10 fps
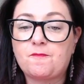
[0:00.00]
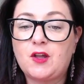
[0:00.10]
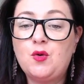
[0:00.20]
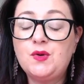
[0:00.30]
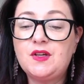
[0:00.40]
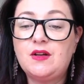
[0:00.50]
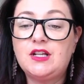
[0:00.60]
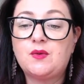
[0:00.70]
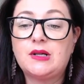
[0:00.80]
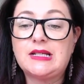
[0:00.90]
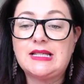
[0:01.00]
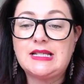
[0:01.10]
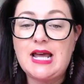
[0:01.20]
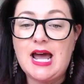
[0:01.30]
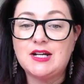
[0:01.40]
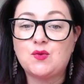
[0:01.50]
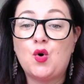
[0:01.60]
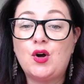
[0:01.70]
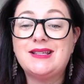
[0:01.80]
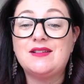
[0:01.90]
You also need to understand
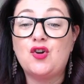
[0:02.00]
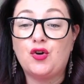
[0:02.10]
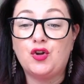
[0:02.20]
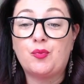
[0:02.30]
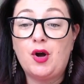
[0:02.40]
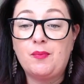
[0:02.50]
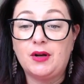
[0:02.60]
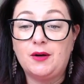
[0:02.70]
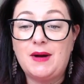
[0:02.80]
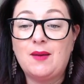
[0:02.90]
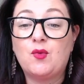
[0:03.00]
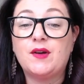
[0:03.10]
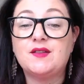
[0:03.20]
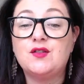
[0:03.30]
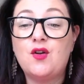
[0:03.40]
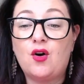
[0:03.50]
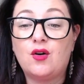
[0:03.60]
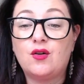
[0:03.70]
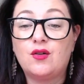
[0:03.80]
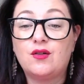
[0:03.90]
what is not your problem and what is
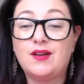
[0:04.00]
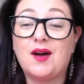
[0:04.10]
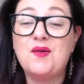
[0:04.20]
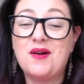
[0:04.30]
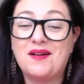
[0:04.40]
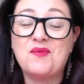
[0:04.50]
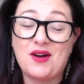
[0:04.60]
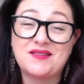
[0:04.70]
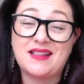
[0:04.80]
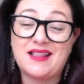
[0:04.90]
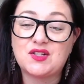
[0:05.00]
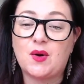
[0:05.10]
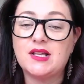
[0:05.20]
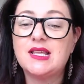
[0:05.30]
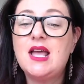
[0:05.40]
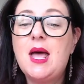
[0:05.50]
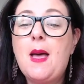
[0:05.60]
not. I said that twice.